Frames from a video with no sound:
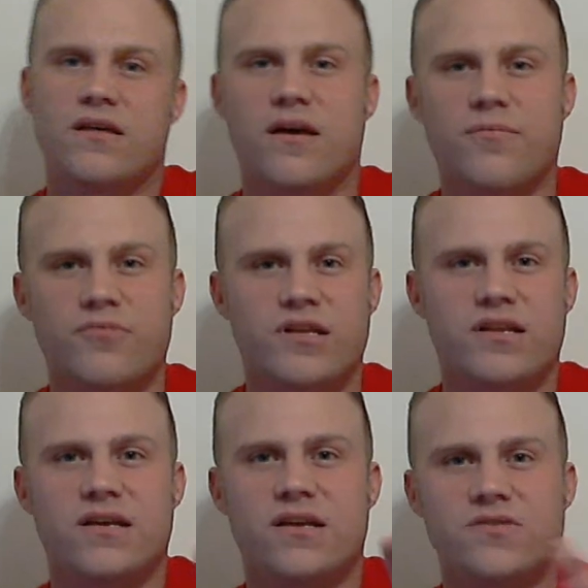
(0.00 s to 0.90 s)
up a
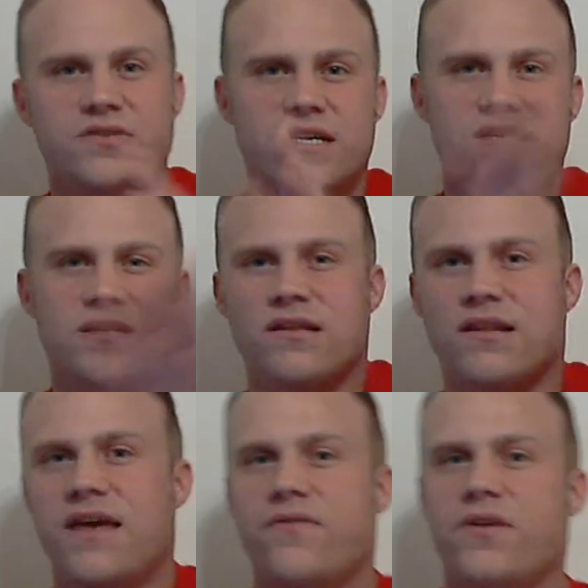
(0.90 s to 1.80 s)
little hill, zig to the
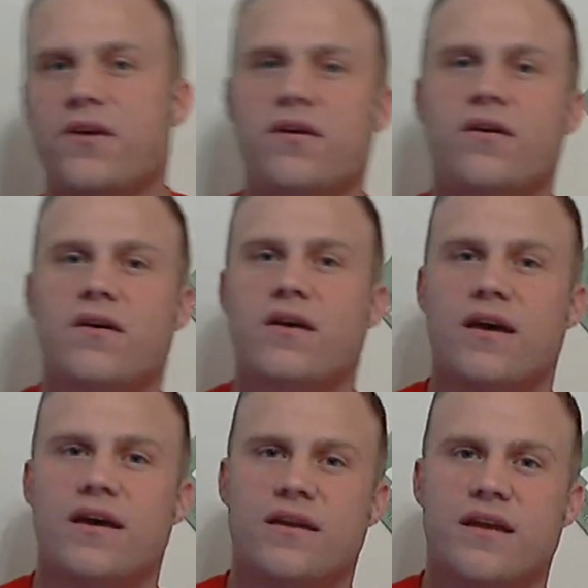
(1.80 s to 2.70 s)
left,
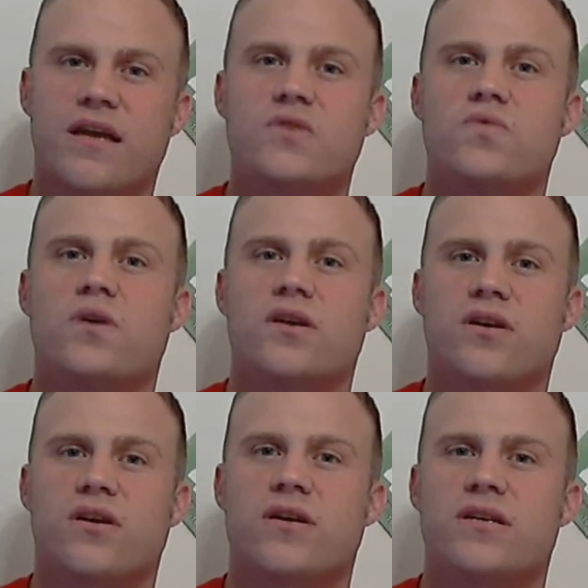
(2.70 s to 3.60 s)
and guess what?
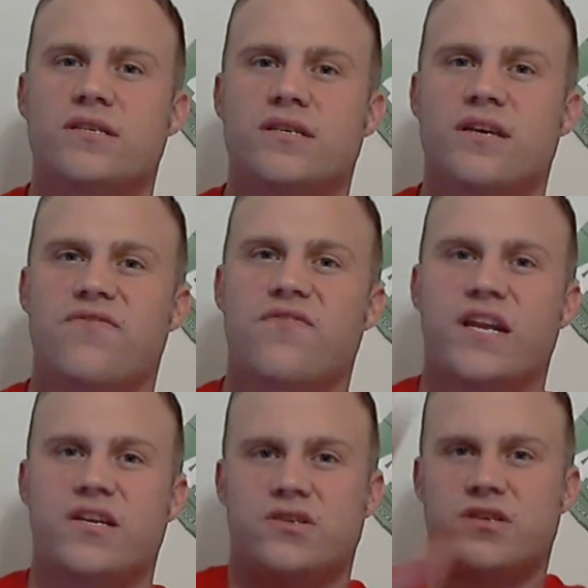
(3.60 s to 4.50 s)
You're going to see
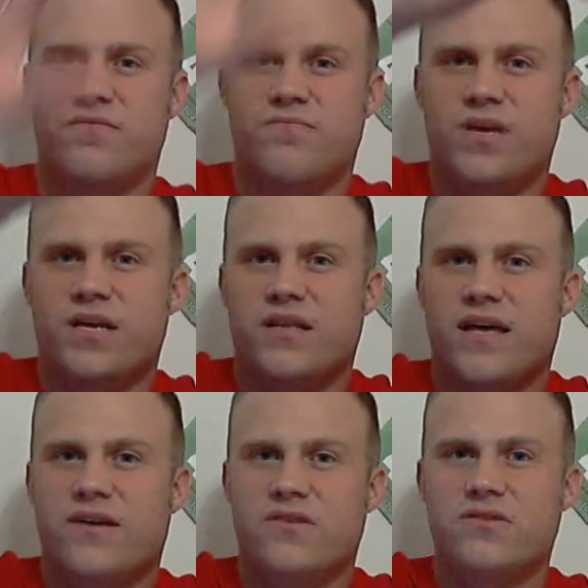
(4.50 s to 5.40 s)
finish in big
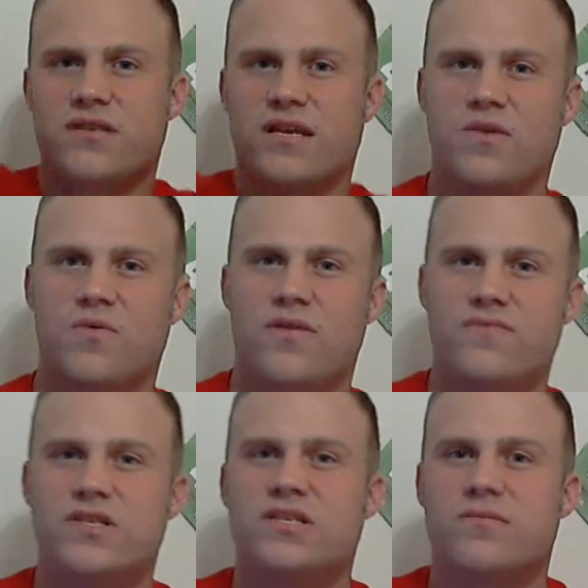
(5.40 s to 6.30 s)
letters, and you will
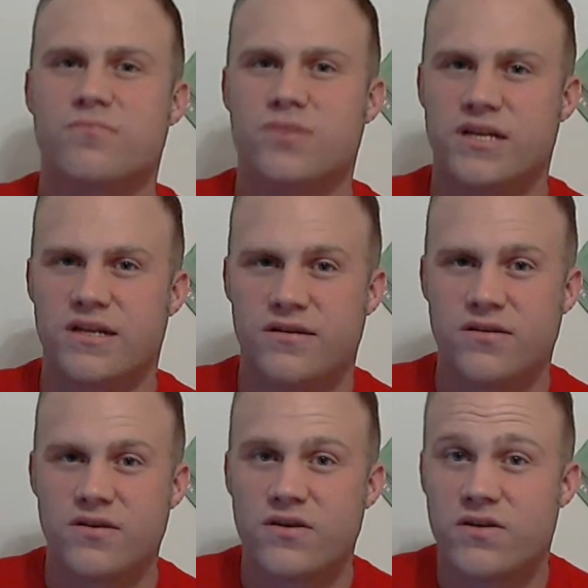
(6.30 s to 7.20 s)
have just completed
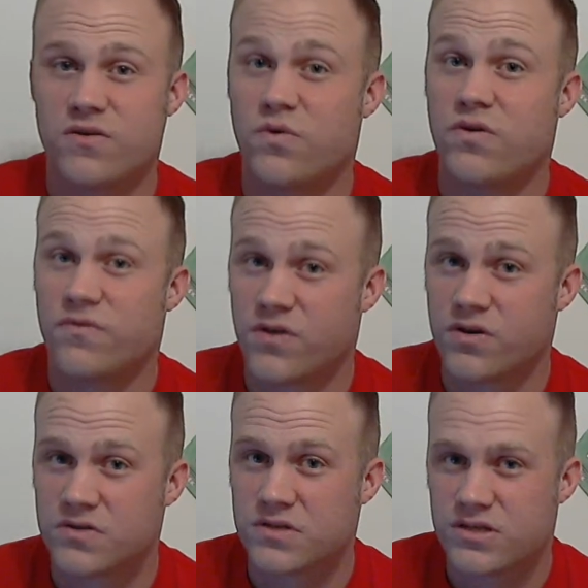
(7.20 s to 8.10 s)
your
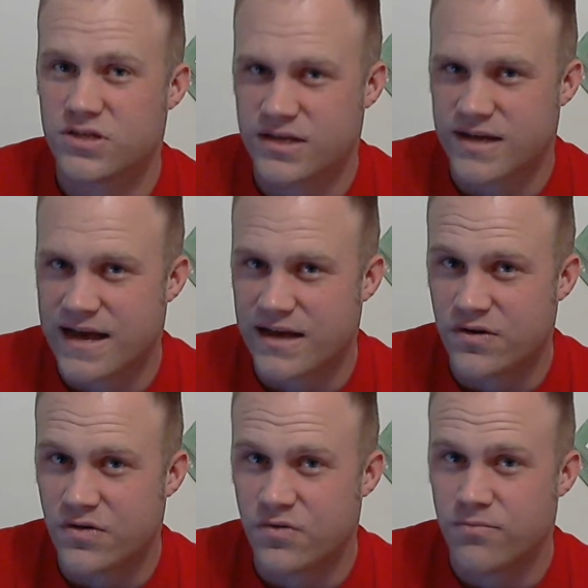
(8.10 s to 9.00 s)
first
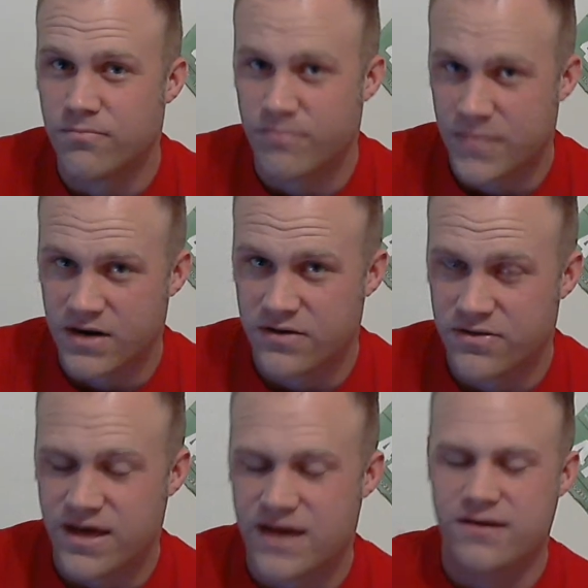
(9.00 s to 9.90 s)
Chicago
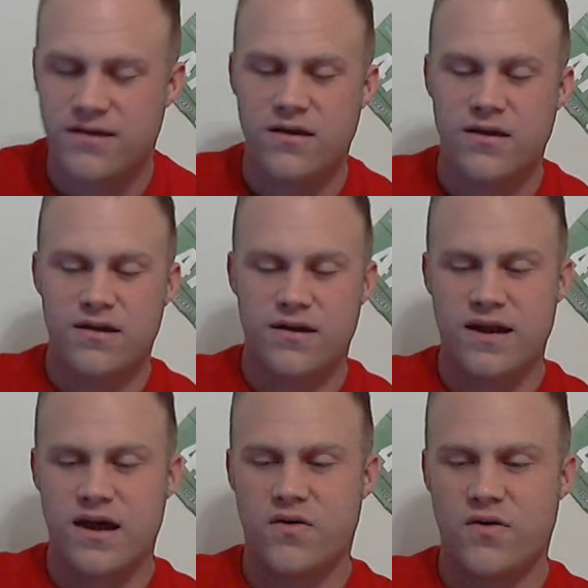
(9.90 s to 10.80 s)
Marathon.
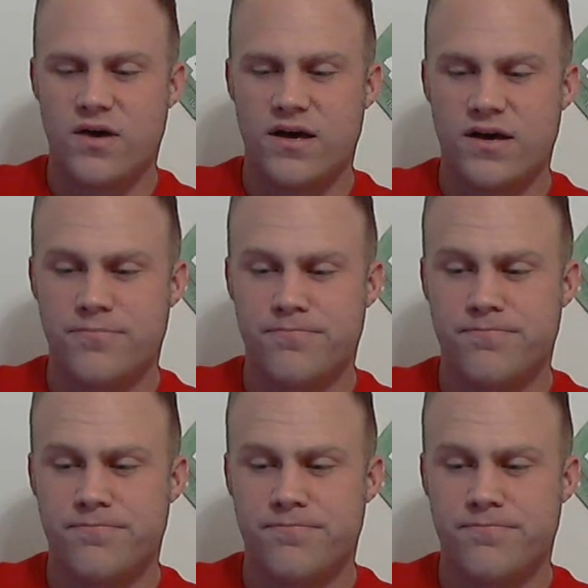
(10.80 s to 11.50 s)
Now,